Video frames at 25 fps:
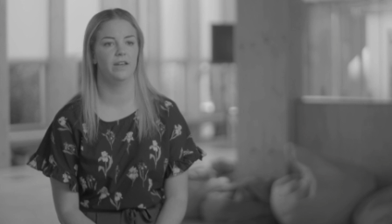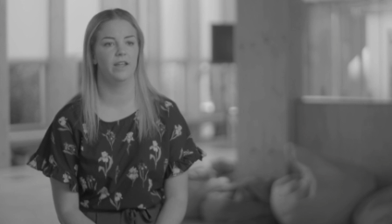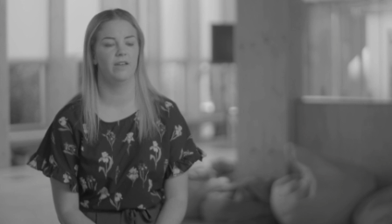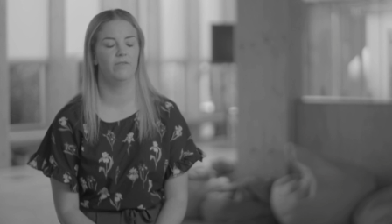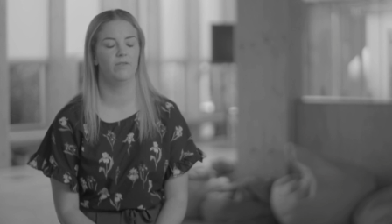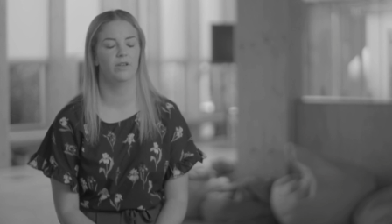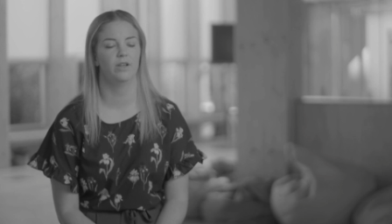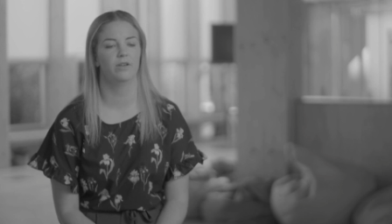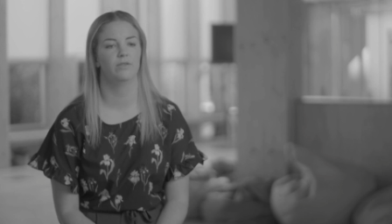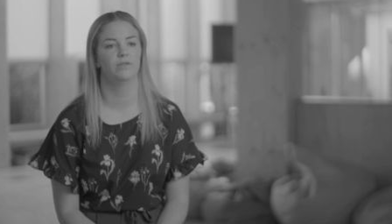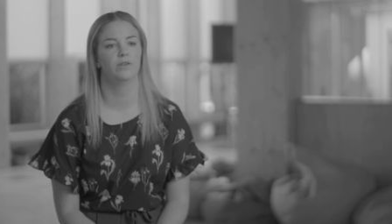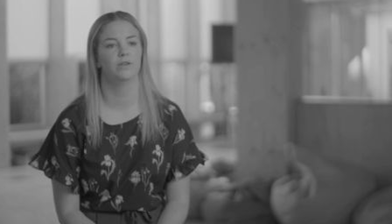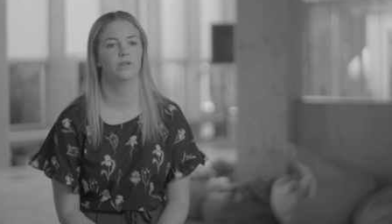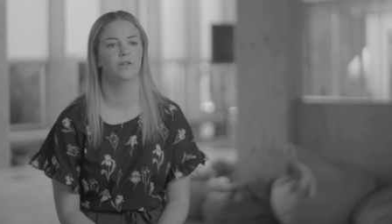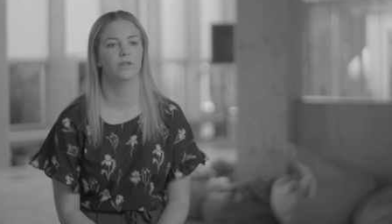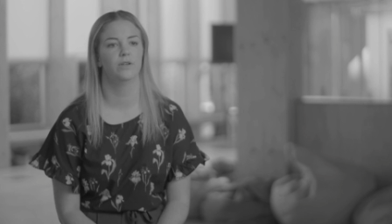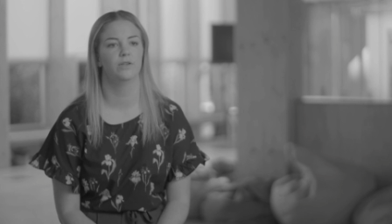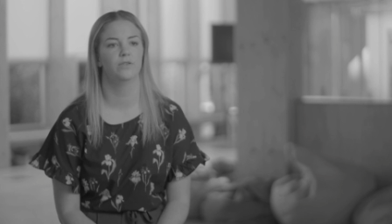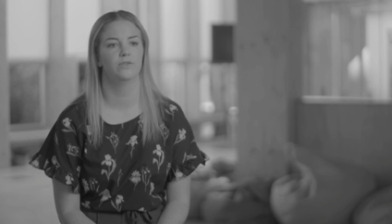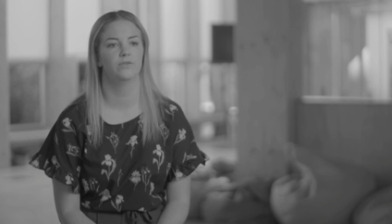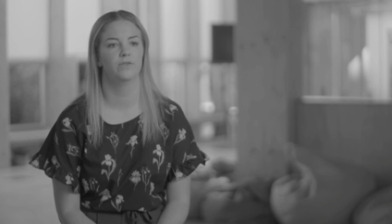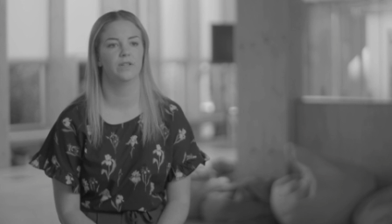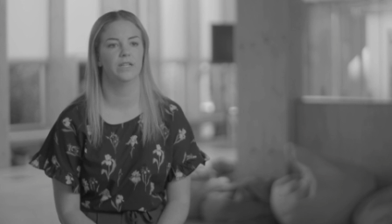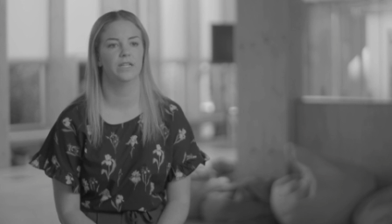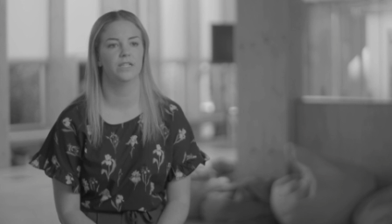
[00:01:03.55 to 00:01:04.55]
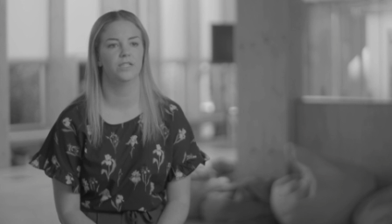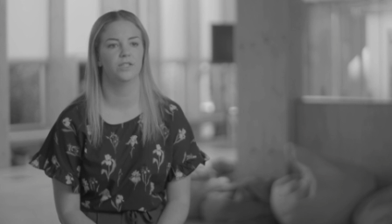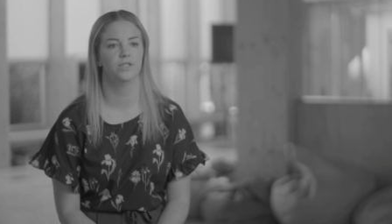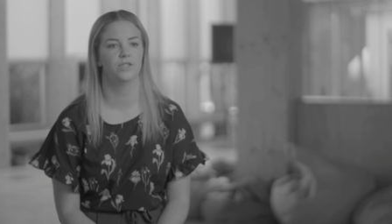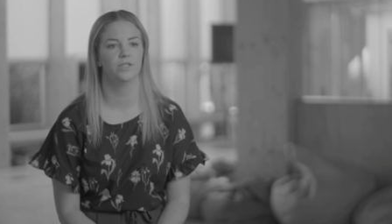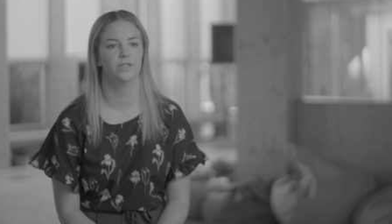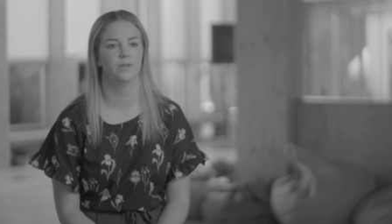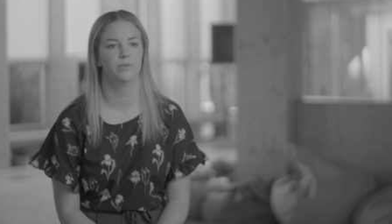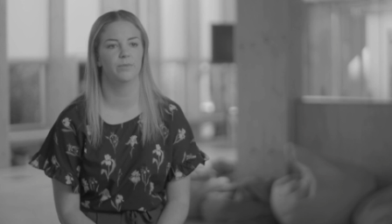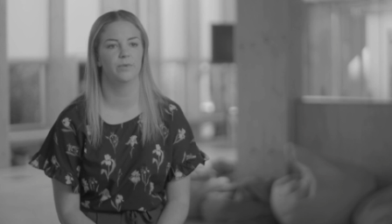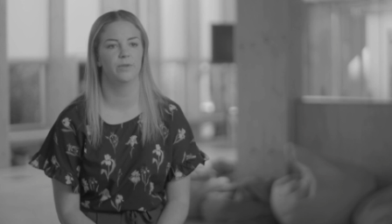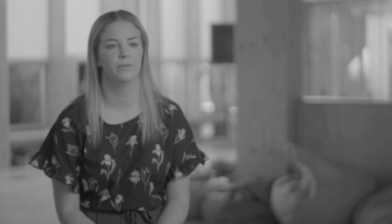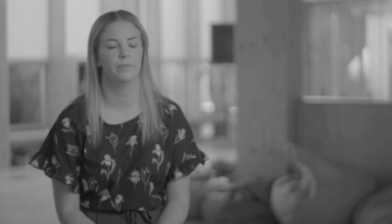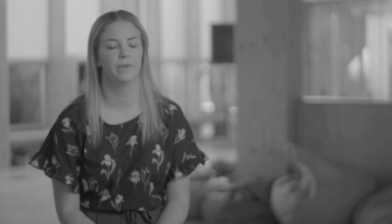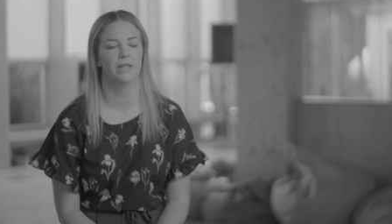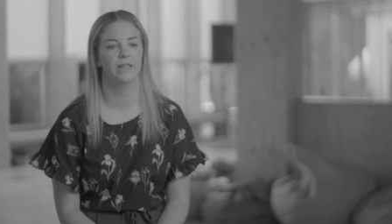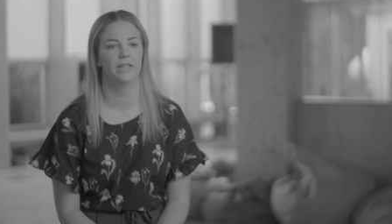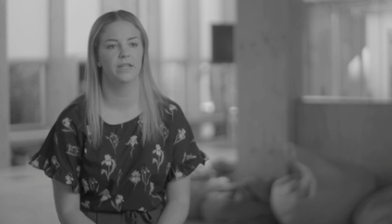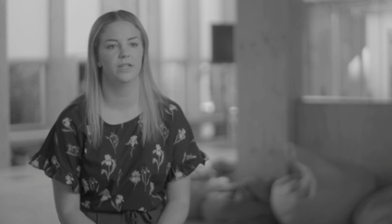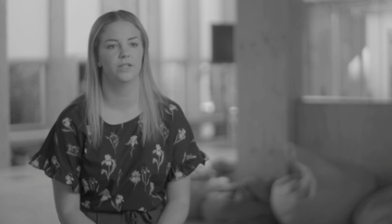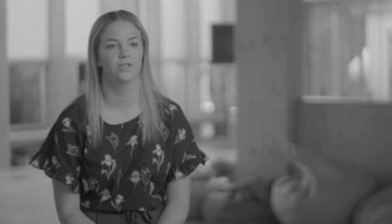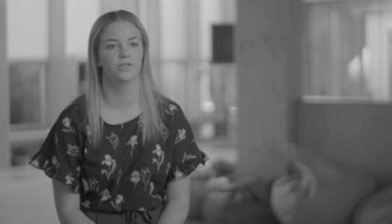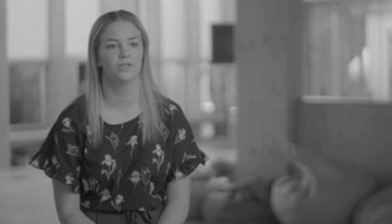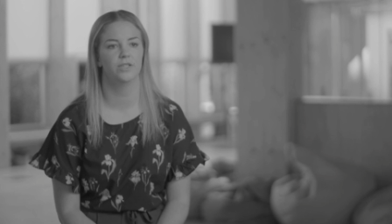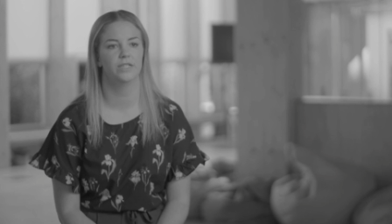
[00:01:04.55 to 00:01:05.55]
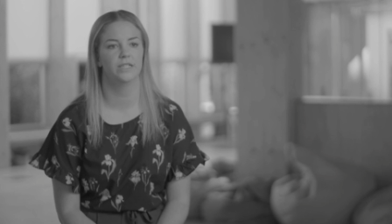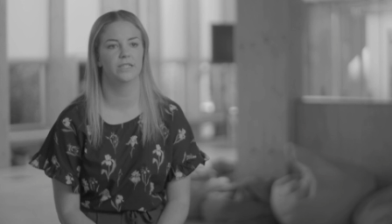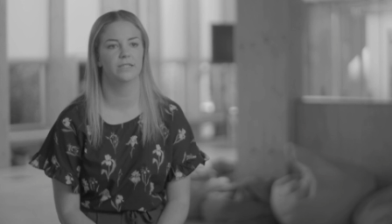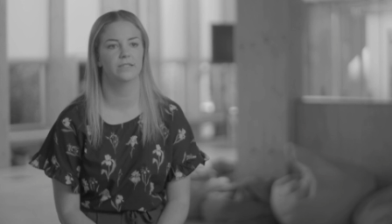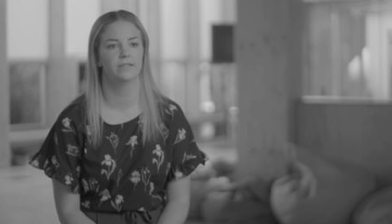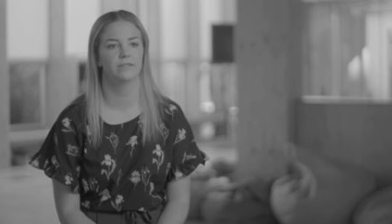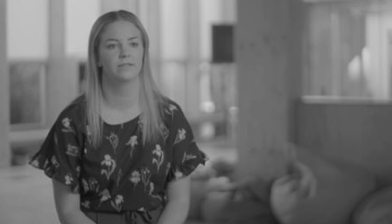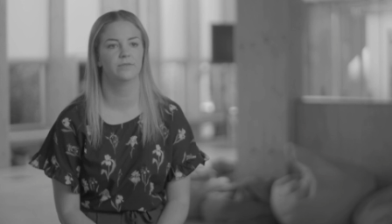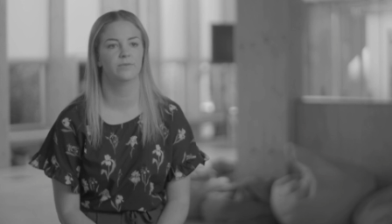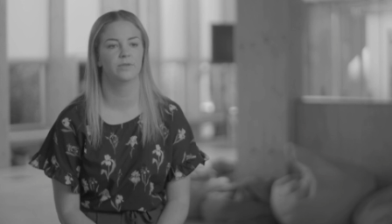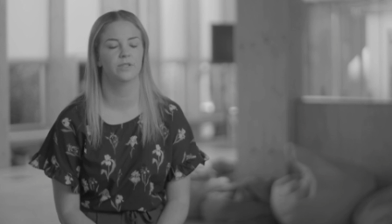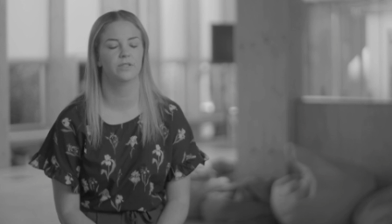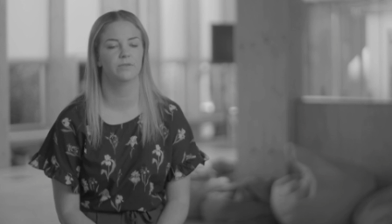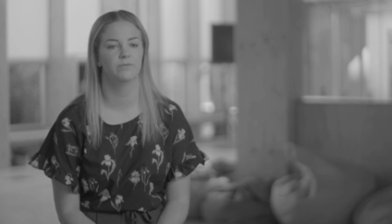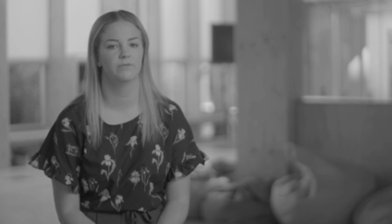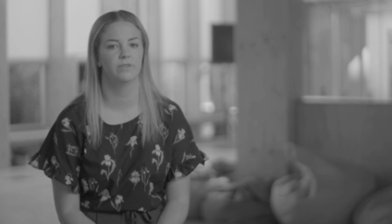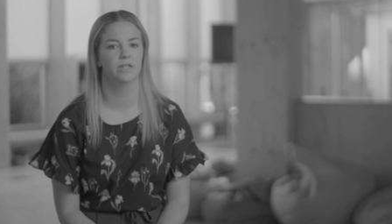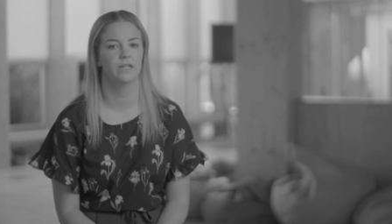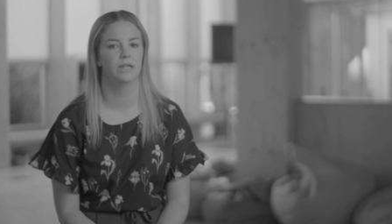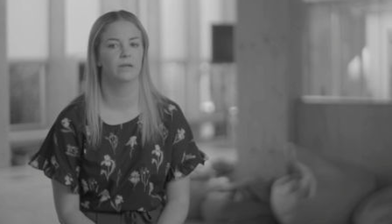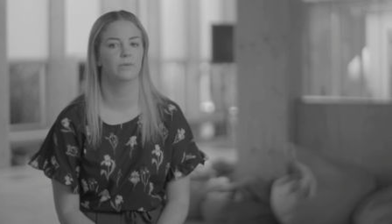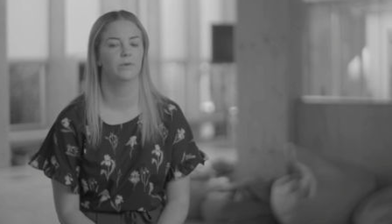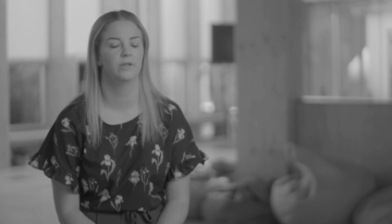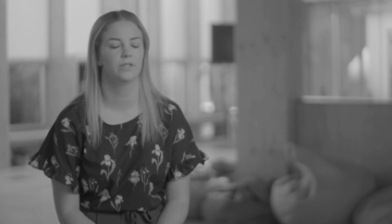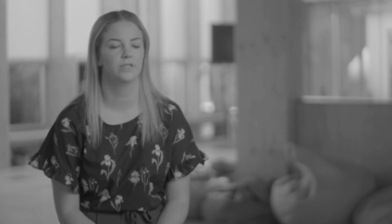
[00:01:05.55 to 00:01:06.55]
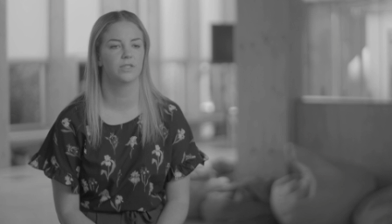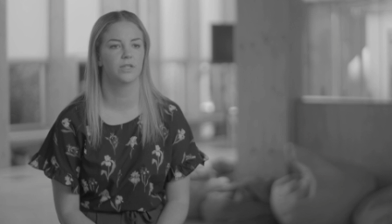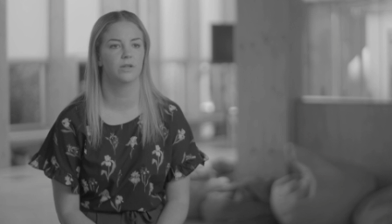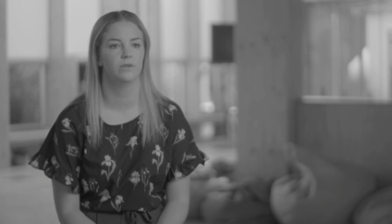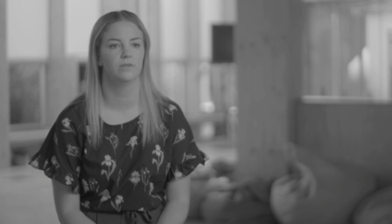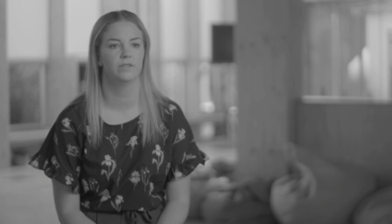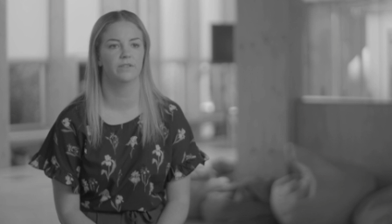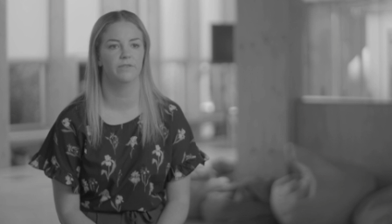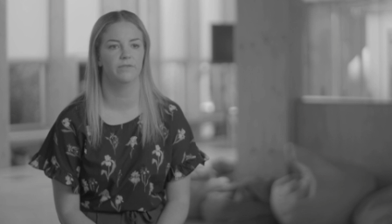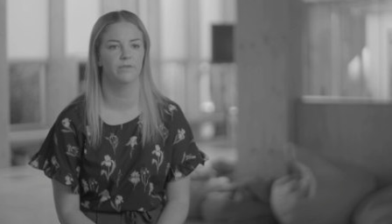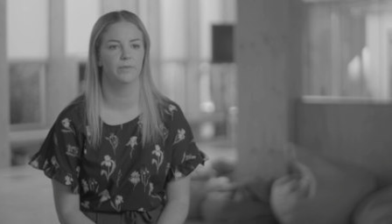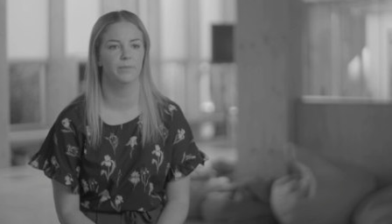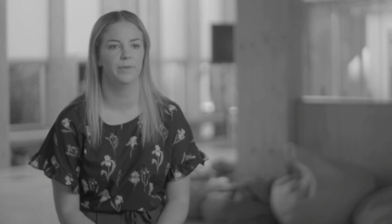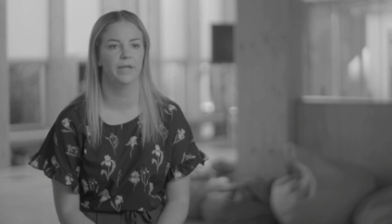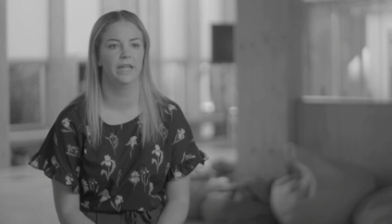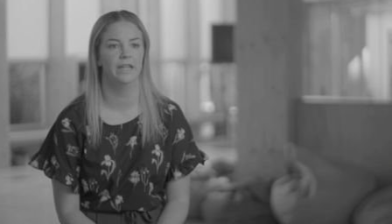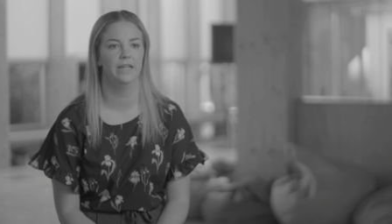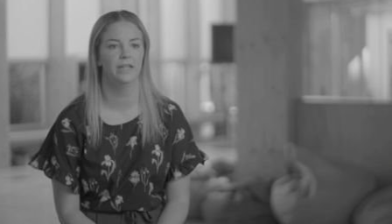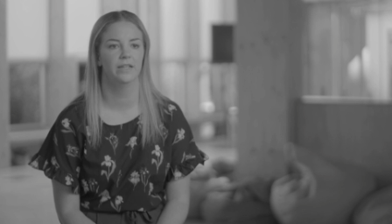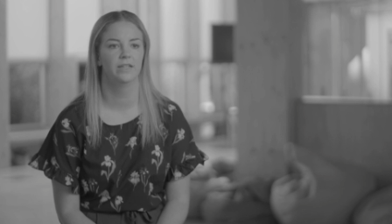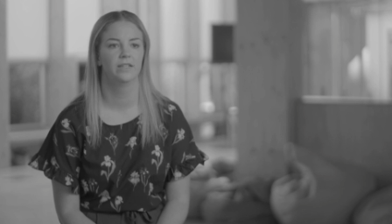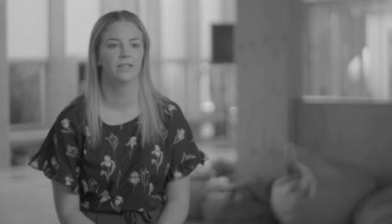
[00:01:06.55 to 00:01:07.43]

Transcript: having a real close relationship with my lecturers was really what sold it for me.